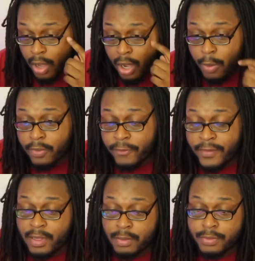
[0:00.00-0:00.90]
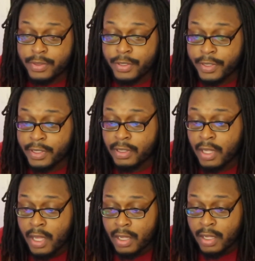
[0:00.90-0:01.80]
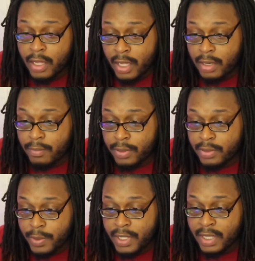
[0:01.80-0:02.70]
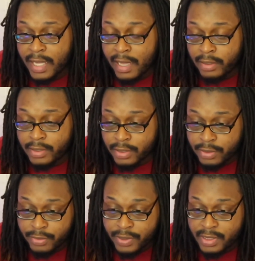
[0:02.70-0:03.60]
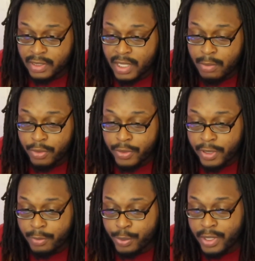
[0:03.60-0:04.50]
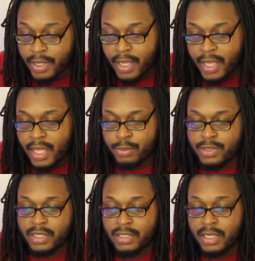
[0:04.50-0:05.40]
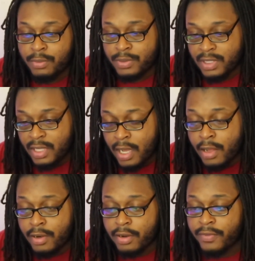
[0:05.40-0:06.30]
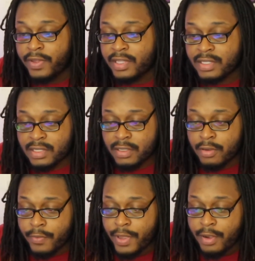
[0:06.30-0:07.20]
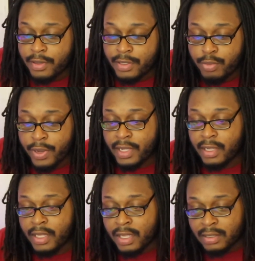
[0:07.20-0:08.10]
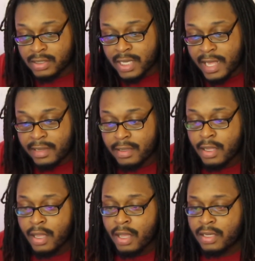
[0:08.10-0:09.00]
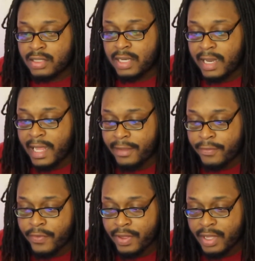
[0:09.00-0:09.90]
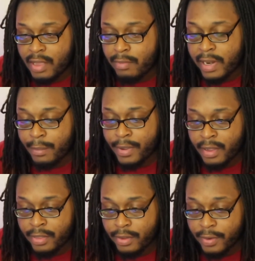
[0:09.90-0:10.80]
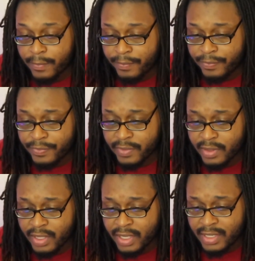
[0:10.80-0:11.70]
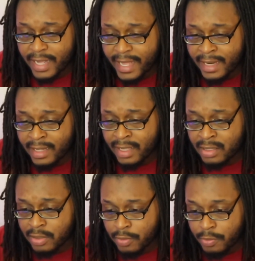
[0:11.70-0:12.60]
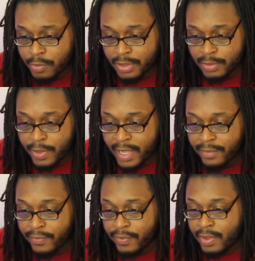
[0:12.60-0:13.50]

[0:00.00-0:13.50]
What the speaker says: were filmed during and between countless surgeries and chemotherapy. It was the honor of his career to bring King T'Challa to life in Black Panther. He died in his home with his wife